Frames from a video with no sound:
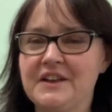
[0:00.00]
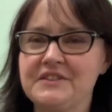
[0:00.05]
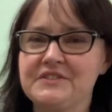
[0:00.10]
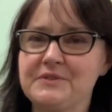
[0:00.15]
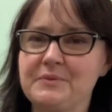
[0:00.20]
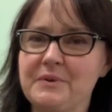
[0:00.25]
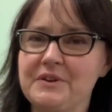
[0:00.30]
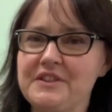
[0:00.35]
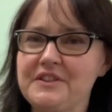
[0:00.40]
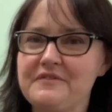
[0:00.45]

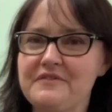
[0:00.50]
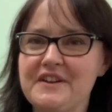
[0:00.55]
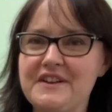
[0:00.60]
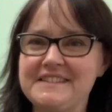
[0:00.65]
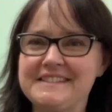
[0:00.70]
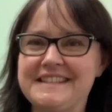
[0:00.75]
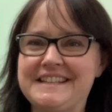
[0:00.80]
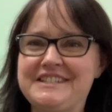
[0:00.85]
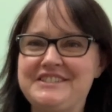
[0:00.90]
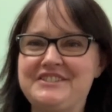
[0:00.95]
So one of the
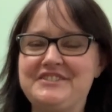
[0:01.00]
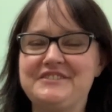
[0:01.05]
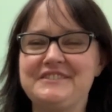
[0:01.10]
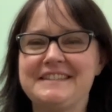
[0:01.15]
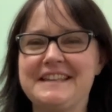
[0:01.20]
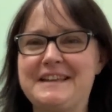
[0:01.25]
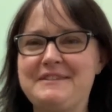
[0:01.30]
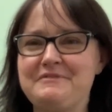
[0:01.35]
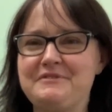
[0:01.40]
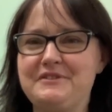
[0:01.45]
first things you
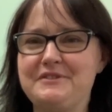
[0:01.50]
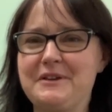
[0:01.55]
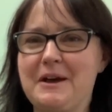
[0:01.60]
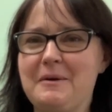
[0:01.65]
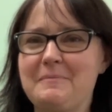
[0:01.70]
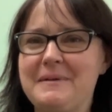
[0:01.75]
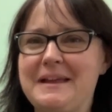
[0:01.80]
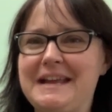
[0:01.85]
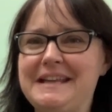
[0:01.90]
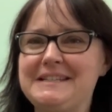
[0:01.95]
see when you
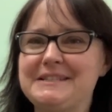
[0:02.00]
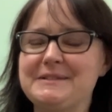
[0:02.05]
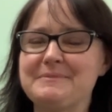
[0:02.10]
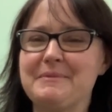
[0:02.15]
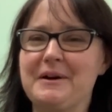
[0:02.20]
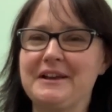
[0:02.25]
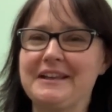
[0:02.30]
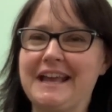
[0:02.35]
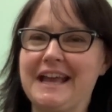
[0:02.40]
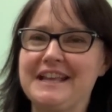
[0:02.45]
come into
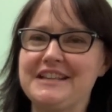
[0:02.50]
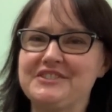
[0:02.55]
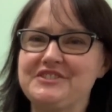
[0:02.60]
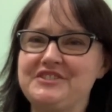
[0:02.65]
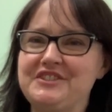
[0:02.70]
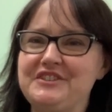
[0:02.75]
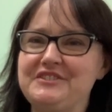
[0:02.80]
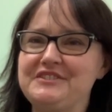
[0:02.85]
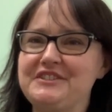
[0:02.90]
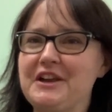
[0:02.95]
my cake
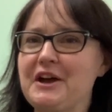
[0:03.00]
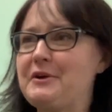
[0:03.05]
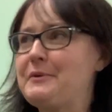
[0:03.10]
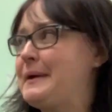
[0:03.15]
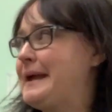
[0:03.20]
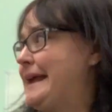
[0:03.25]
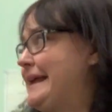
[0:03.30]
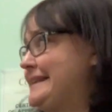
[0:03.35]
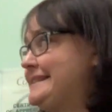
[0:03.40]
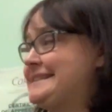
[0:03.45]
studio
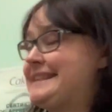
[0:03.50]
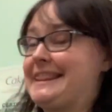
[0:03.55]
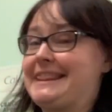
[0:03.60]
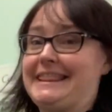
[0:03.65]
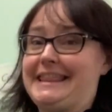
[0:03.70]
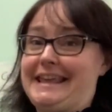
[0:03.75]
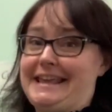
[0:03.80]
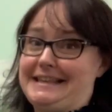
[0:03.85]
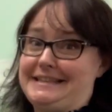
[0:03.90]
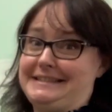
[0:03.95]
is
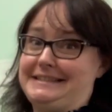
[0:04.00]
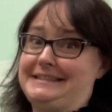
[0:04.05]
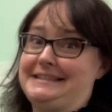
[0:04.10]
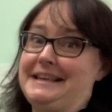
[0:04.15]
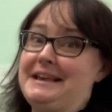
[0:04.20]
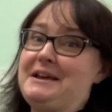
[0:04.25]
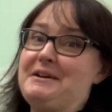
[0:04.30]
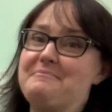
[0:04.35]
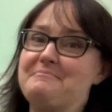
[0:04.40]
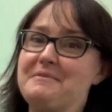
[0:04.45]
this.
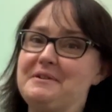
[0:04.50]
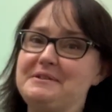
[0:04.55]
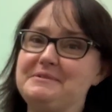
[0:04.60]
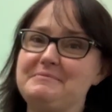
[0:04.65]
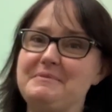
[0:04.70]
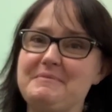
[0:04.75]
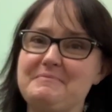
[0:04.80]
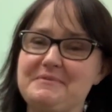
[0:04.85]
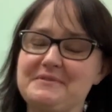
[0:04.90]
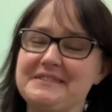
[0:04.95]
Most
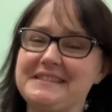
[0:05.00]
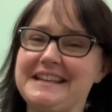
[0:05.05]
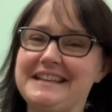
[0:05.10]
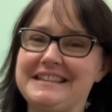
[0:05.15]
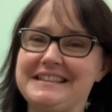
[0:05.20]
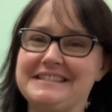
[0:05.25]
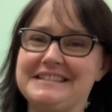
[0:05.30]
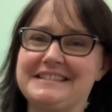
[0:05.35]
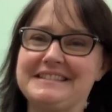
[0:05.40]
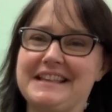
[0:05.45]
people see
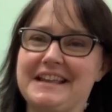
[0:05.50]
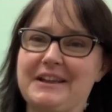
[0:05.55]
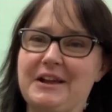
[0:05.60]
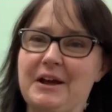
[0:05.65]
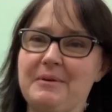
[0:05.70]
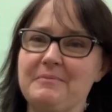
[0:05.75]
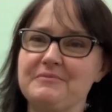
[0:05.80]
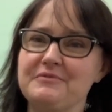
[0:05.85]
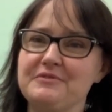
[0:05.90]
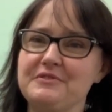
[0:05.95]
this as they
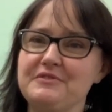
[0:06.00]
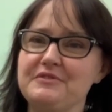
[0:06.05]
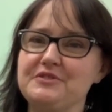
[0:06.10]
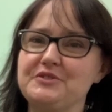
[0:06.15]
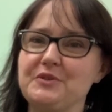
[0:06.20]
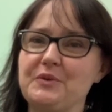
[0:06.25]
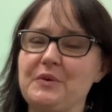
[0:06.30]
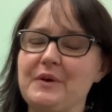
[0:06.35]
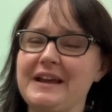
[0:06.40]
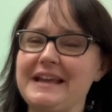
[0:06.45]
come through the
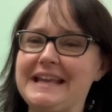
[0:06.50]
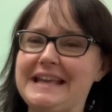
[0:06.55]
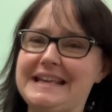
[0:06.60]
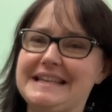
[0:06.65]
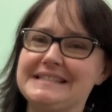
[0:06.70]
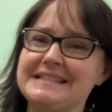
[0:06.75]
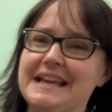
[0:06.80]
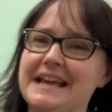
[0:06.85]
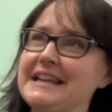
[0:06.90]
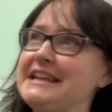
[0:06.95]
door. It
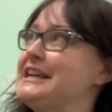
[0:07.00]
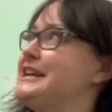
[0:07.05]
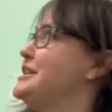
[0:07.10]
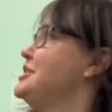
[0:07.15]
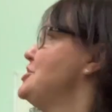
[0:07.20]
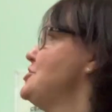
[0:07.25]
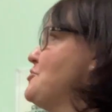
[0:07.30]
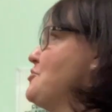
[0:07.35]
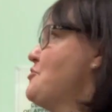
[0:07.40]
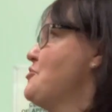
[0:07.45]
is an
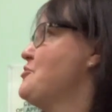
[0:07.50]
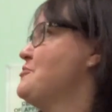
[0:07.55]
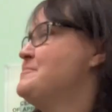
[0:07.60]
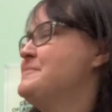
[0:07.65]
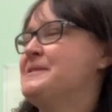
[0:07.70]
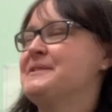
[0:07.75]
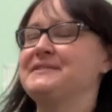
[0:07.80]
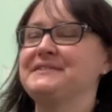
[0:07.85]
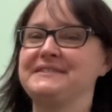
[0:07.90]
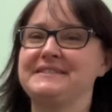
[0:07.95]

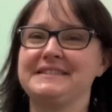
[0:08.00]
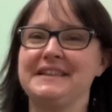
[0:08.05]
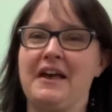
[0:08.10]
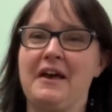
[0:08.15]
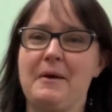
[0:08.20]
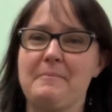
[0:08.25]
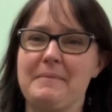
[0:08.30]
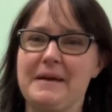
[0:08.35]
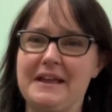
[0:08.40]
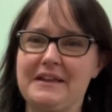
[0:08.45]
enormous
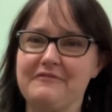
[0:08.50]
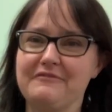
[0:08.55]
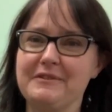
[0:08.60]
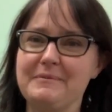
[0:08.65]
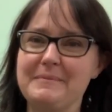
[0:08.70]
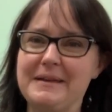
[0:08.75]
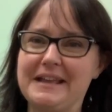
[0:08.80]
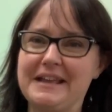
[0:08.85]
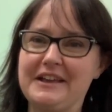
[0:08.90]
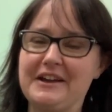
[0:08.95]
pink
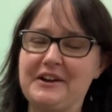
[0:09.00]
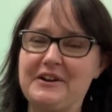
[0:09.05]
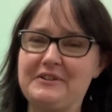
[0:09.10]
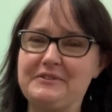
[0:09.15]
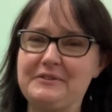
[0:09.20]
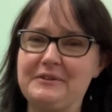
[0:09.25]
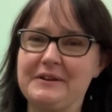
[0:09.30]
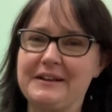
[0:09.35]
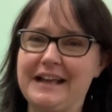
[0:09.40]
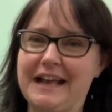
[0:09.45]

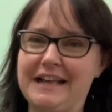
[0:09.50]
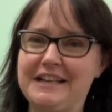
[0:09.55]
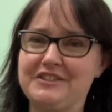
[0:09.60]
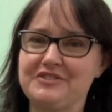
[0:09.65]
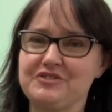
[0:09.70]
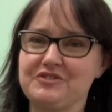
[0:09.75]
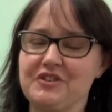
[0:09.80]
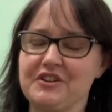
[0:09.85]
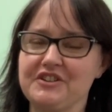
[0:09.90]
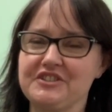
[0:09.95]
flamingo cake
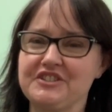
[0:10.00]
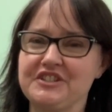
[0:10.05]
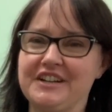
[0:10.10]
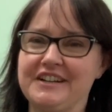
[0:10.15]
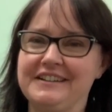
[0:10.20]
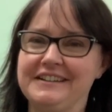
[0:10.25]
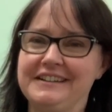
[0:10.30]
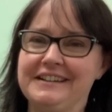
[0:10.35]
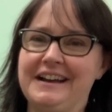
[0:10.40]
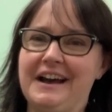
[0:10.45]

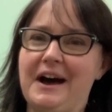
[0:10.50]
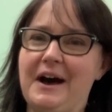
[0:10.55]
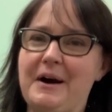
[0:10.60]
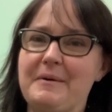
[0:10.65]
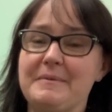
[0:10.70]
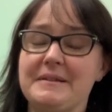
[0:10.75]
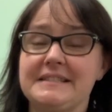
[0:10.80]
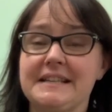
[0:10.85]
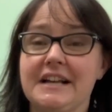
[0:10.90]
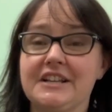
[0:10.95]
structure. Um,
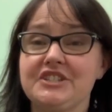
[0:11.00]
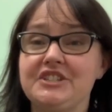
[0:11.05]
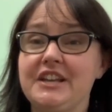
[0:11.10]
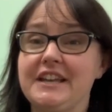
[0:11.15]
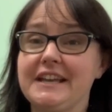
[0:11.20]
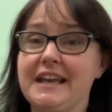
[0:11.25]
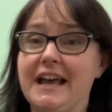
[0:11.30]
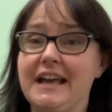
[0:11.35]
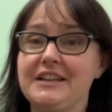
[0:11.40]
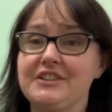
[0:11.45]
it's actually
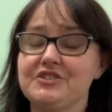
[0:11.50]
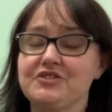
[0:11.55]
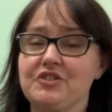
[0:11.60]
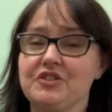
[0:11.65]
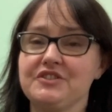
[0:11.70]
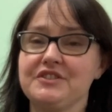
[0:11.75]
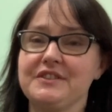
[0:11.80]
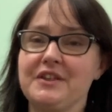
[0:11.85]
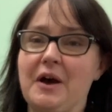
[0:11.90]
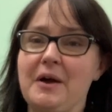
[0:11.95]
a cake
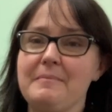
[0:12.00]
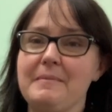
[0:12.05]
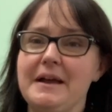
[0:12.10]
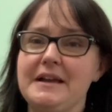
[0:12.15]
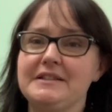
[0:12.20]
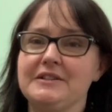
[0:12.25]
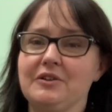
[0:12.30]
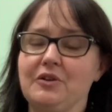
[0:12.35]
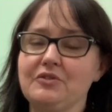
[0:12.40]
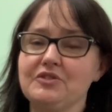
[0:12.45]
structure that I
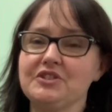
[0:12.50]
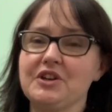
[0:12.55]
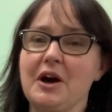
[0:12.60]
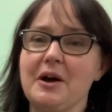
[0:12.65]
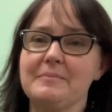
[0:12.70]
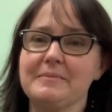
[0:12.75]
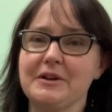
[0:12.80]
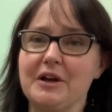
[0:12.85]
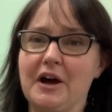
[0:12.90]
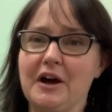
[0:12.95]
made a long
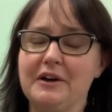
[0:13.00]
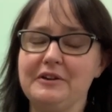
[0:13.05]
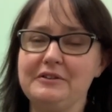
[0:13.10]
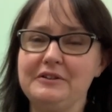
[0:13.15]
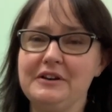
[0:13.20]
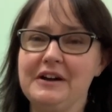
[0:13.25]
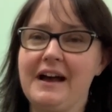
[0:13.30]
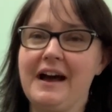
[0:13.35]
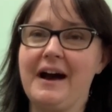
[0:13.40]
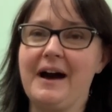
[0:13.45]
time ago.
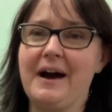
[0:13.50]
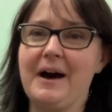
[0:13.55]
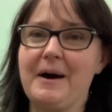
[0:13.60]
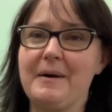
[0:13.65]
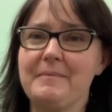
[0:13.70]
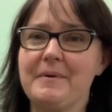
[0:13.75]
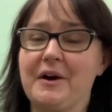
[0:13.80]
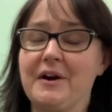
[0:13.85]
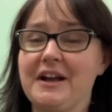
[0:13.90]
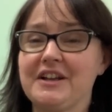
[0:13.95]

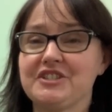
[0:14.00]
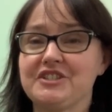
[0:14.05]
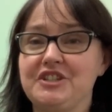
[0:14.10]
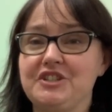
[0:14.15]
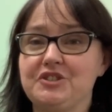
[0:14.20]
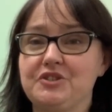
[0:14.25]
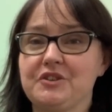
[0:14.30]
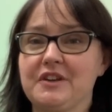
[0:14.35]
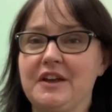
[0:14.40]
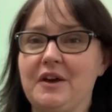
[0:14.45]
Um, I actually
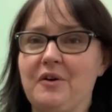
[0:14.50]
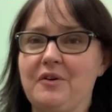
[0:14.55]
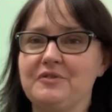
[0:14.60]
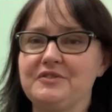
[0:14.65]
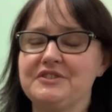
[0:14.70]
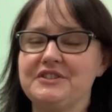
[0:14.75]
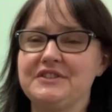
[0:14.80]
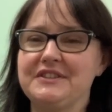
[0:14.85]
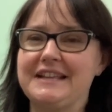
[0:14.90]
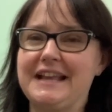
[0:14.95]
took it on
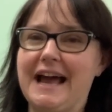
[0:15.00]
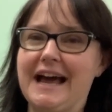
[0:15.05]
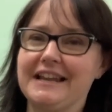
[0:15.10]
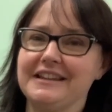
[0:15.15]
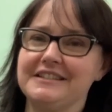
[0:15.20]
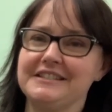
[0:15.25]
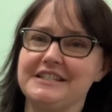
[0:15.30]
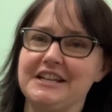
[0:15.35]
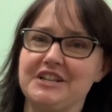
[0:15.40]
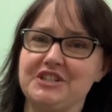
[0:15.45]
to the
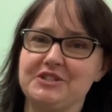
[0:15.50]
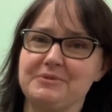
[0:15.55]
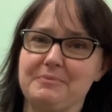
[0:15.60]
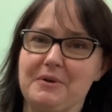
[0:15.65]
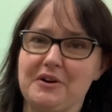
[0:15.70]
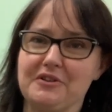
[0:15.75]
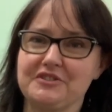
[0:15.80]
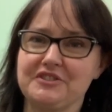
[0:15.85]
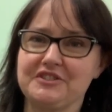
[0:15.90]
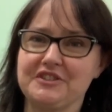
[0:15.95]
Alan
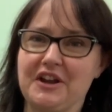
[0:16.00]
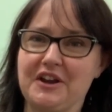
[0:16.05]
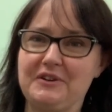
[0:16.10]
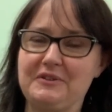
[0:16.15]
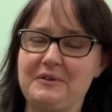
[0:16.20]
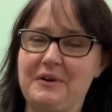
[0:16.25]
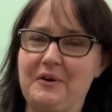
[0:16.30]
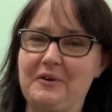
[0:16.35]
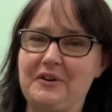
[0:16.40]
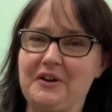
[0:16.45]
Titchmarsh
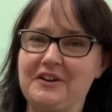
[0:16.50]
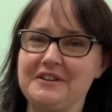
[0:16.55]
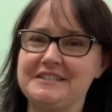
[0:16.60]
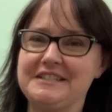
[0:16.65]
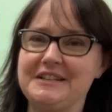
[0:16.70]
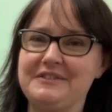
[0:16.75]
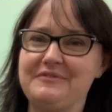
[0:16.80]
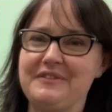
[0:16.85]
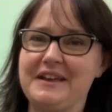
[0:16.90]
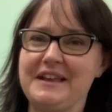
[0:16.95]
show on
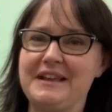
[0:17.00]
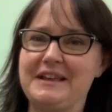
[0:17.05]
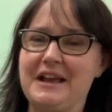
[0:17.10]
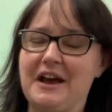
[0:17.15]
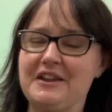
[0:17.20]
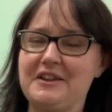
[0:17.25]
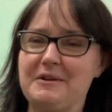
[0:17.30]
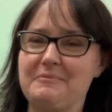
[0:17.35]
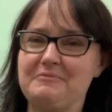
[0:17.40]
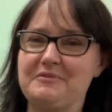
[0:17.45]
ITV
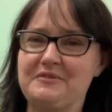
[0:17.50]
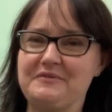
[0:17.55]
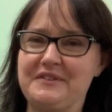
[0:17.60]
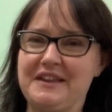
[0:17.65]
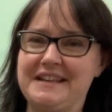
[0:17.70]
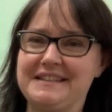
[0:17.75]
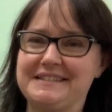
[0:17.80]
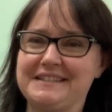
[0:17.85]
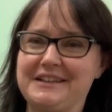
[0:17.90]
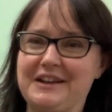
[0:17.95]
a number of
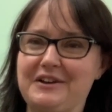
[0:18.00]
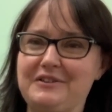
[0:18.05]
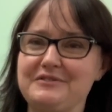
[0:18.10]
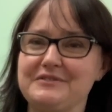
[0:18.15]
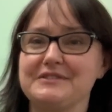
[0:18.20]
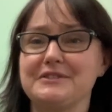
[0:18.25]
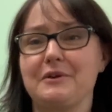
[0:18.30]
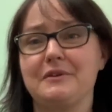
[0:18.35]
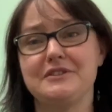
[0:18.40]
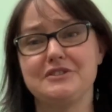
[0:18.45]
years ago.
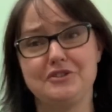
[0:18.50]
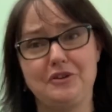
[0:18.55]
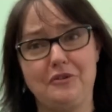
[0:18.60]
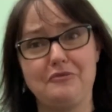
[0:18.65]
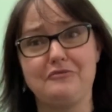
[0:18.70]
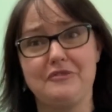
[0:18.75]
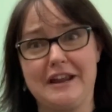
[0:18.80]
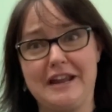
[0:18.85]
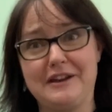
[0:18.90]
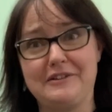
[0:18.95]
So it's
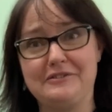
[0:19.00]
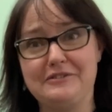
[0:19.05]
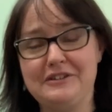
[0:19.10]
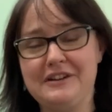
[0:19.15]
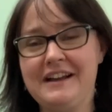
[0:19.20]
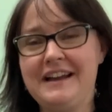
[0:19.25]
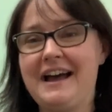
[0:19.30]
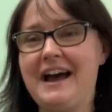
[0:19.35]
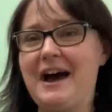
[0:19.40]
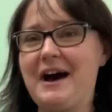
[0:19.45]
not real.
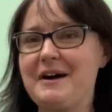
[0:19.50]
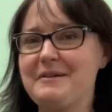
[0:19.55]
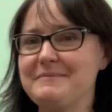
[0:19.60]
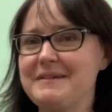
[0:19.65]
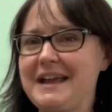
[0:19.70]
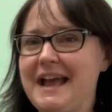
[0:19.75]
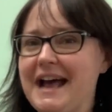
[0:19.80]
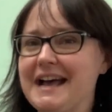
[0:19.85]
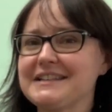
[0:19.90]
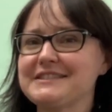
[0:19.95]
Um,
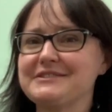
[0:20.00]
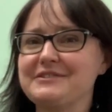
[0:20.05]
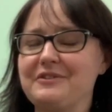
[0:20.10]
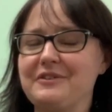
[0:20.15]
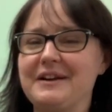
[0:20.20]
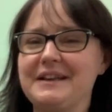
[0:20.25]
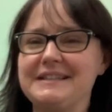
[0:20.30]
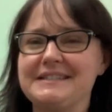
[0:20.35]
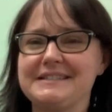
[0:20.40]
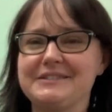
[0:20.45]
it has
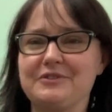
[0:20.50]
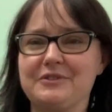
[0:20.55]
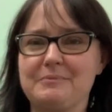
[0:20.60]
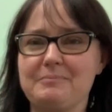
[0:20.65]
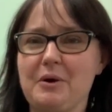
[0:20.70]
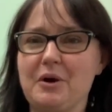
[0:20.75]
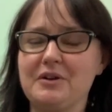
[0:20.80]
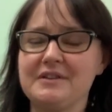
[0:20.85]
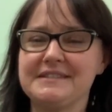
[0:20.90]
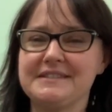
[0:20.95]
got, it's got a
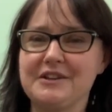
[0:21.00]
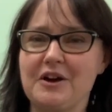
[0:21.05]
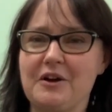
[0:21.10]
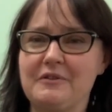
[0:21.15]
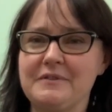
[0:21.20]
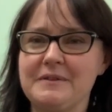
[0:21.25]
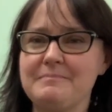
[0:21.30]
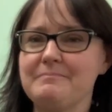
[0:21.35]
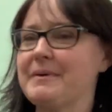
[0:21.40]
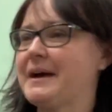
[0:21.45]

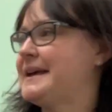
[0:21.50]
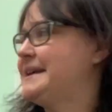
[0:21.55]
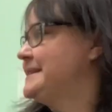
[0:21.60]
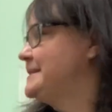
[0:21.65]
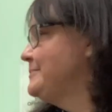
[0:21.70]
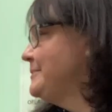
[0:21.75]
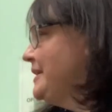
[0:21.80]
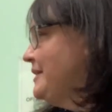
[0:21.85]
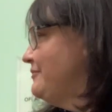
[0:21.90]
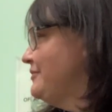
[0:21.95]
polystyrene base,
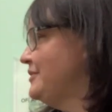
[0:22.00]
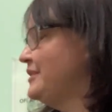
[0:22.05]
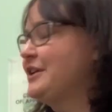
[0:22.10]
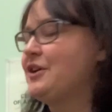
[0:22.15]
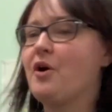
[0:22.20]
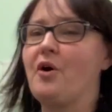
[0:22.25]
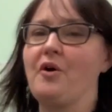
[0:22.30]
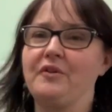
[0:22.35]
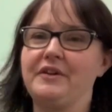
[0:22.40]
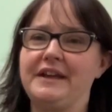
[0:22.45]
but everything
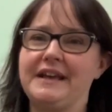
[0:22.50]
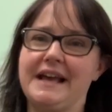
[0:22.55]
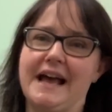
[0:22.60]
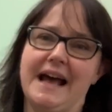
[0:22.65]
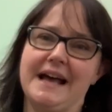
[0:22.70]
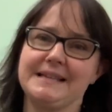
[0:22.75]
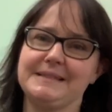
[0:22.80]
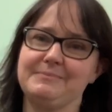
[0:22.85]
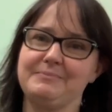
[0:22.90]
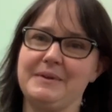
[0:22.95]
on it
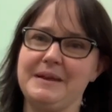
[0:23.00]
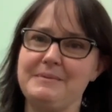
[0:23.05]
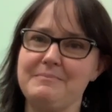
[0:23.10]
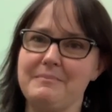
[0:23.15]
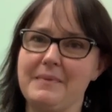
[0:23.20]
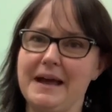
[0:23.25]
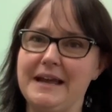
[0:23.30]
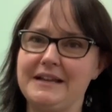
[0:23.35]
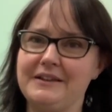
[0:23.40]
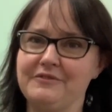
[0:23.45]
has been
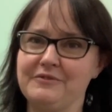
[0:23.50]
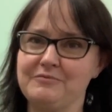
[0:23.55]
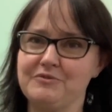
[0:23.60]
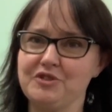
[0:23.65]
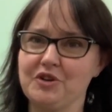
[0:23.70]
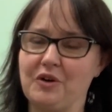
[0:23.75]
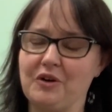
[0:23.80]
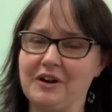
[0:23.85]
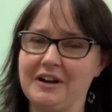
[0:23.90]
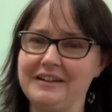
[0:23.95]
made from
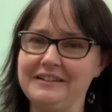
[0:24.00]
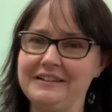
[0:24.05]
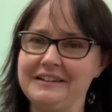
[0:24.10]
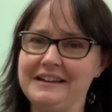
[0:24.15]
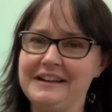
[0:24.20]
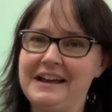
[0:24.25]
chocolate.